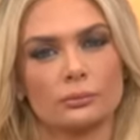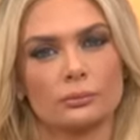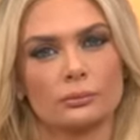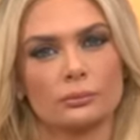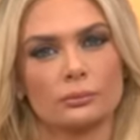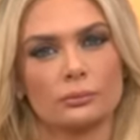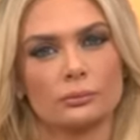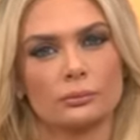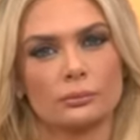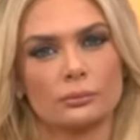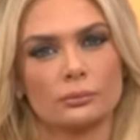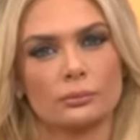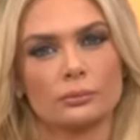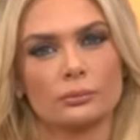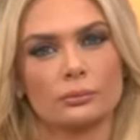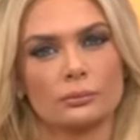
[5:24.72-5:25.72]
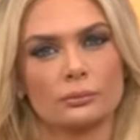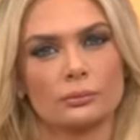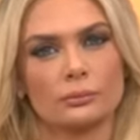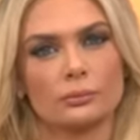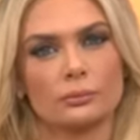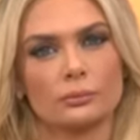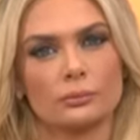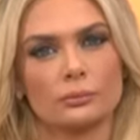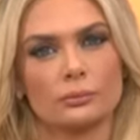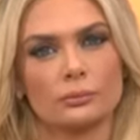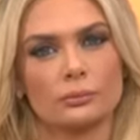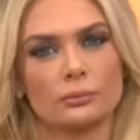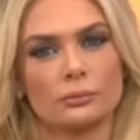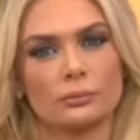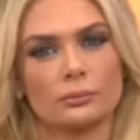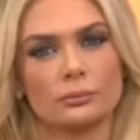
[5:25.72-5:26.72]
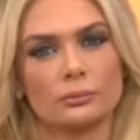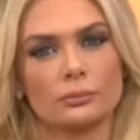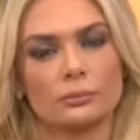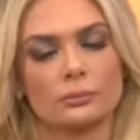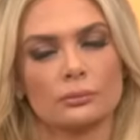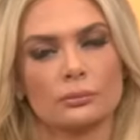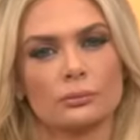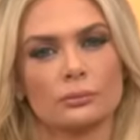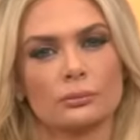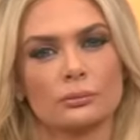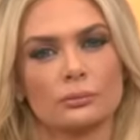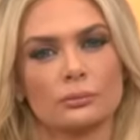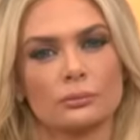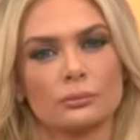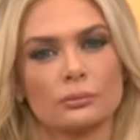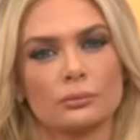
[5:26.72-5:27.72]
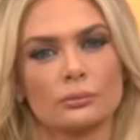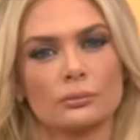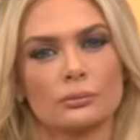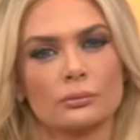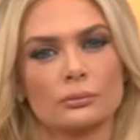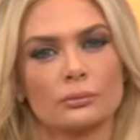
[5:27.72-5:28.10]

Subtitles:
The person shown says nothing.